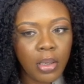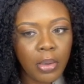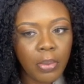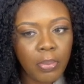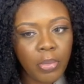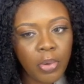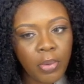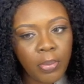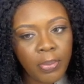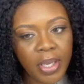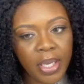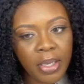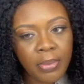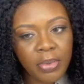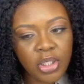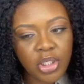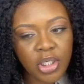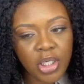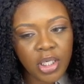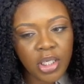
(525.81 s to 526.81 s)
Boom, bam,
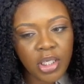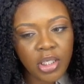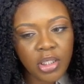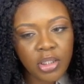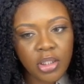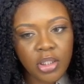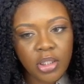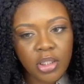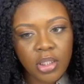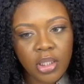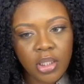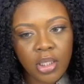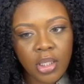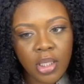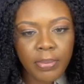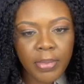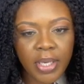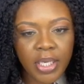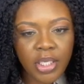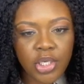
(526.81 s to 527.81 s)
it changed.
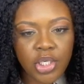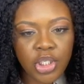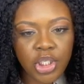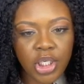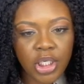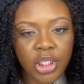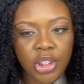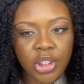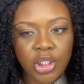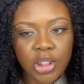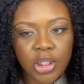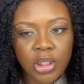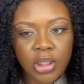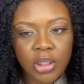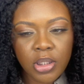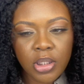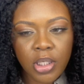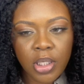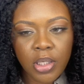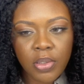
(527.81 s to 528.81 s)
I might change
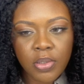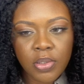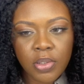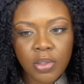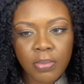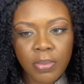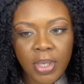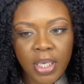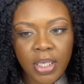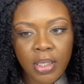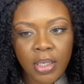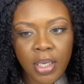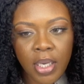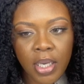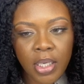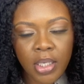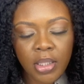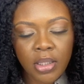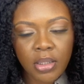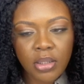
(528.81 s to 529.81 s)
it, I also might
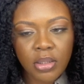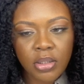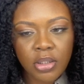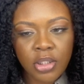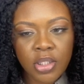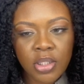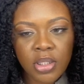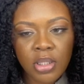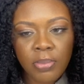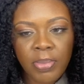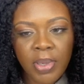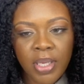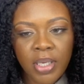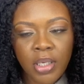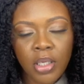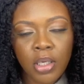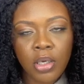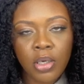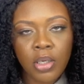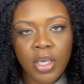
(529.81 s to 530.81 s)
not, just
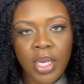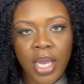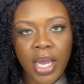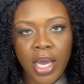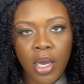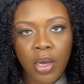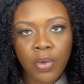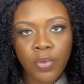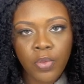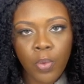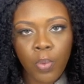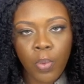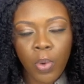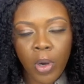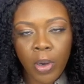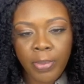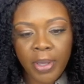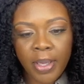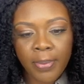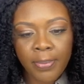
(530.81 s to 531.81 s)
depending on how the
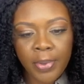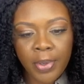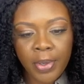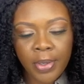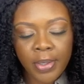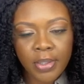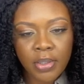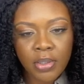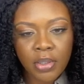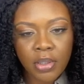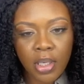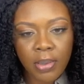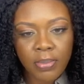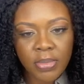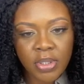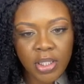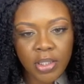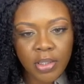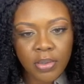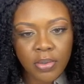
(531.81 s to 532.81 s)
wallpaper
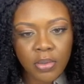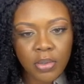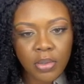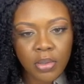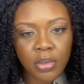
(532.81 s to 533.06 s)
comes out.